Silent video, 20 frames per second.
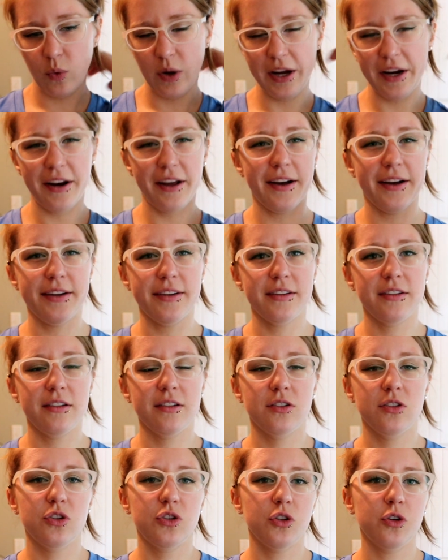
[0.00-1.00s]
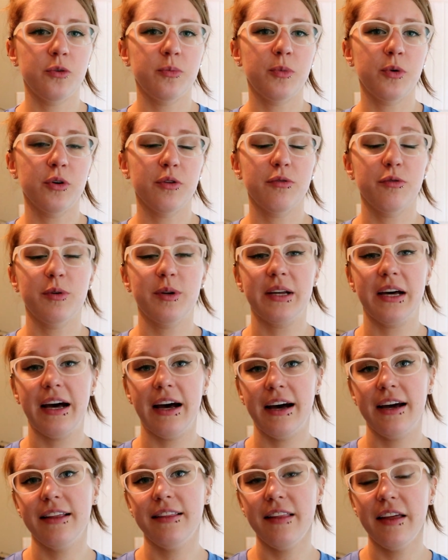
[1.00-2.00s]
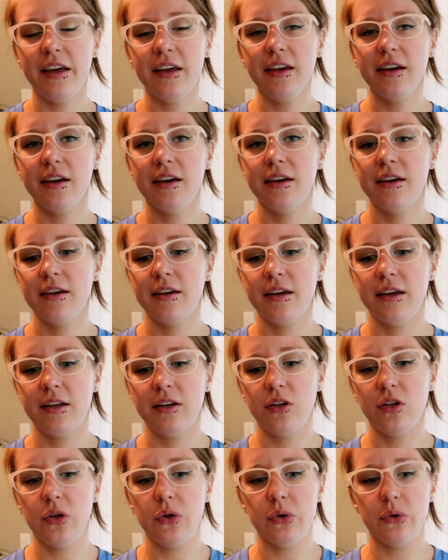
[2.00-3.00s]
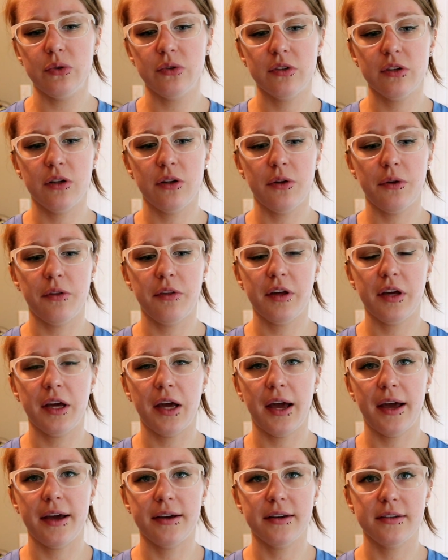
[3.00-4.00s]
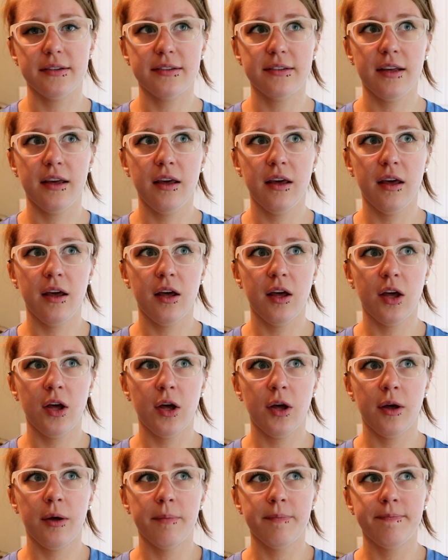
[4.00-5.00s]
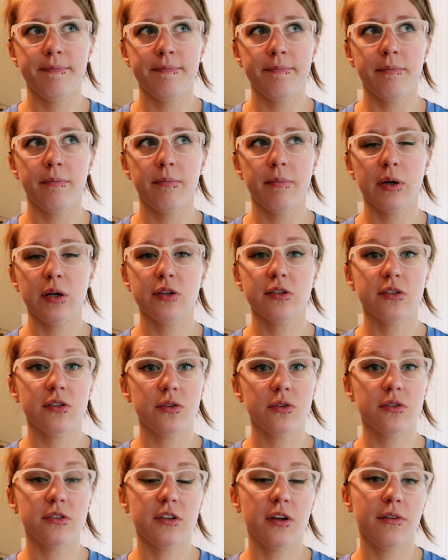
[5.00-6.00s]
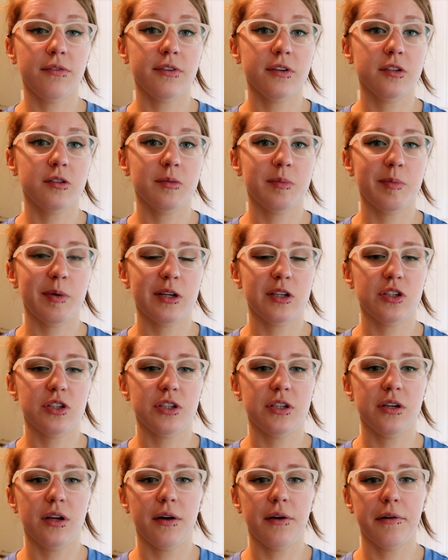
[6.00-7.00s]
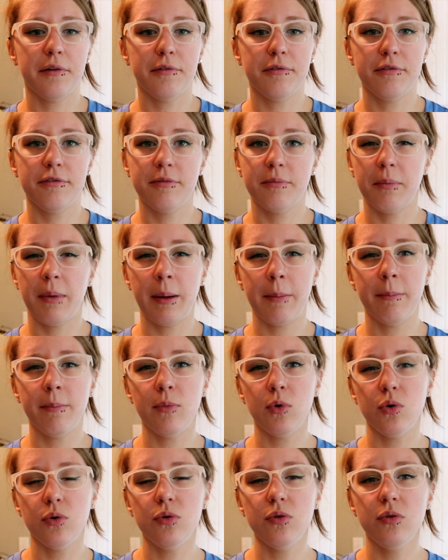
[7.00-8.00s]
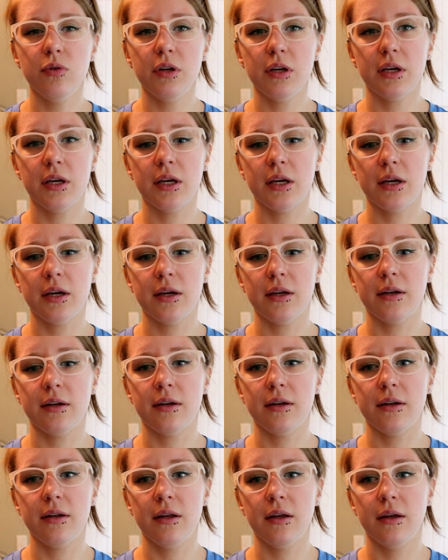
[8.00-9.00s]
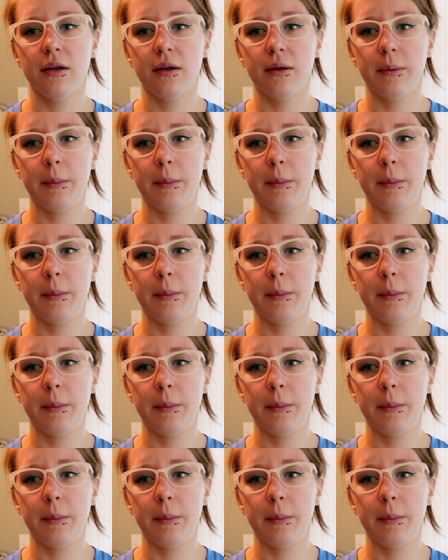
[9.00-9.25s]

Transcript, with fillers: why not show more of what I like and use clothing as personal self-expression of my mood and